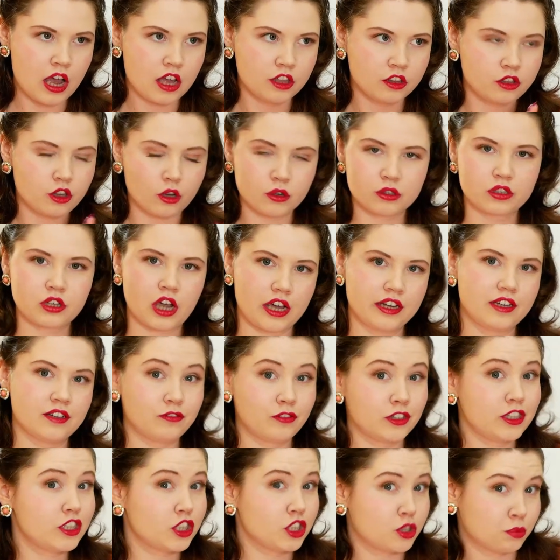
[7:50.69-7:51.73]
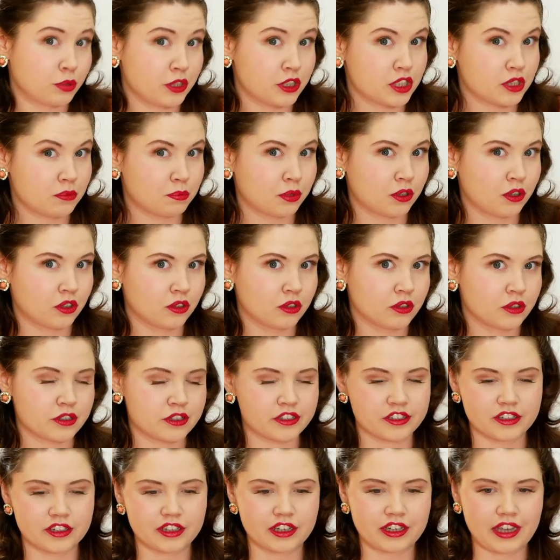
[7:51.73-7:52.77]
those kind of vintage principles
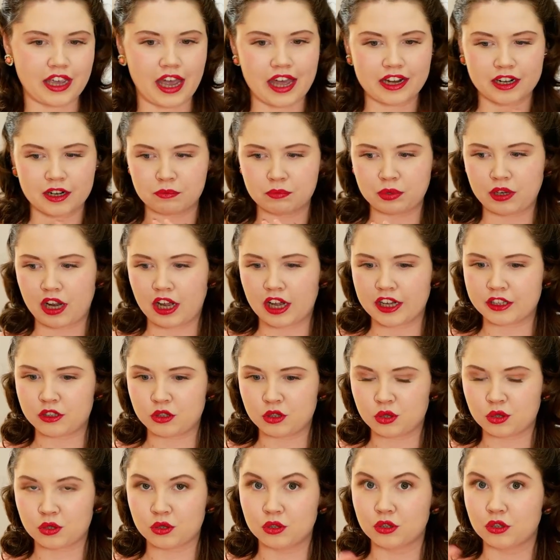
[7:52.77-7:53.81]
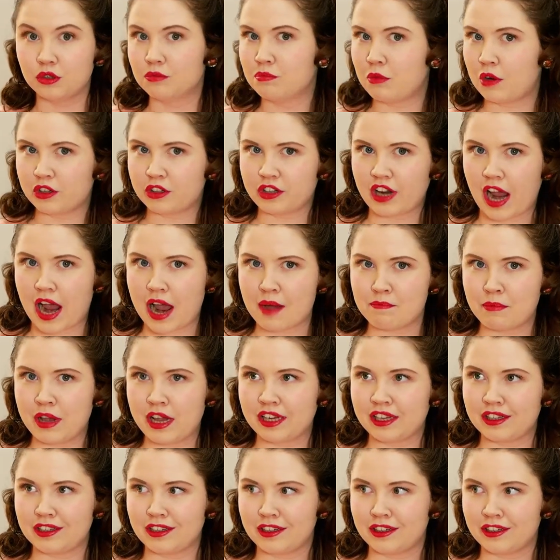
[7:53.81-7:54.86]
can apply to modern hat
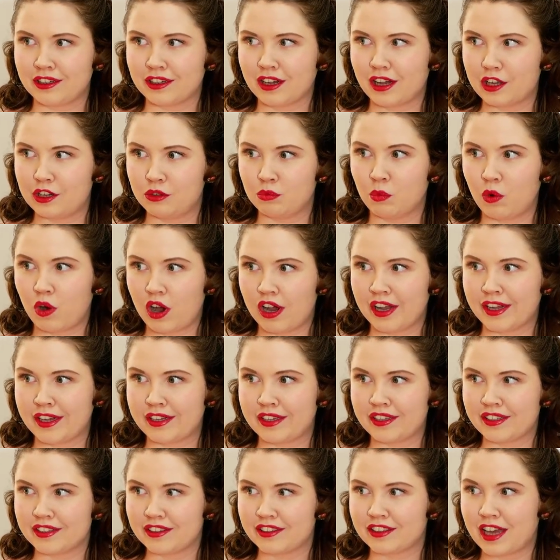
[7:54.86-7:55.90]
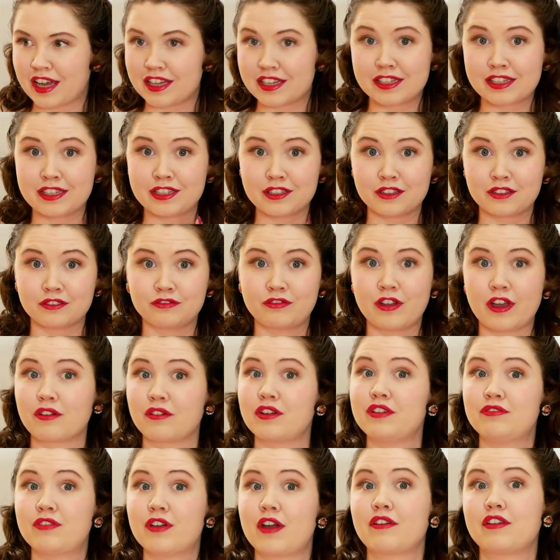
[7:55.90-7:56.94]
making and why they're still very,
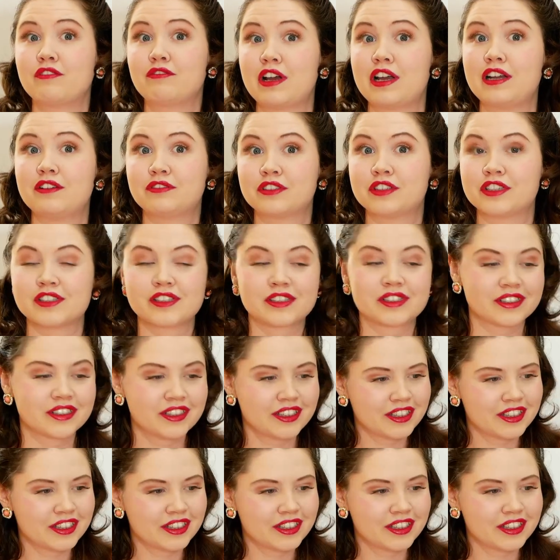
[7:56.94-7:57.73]
very relevant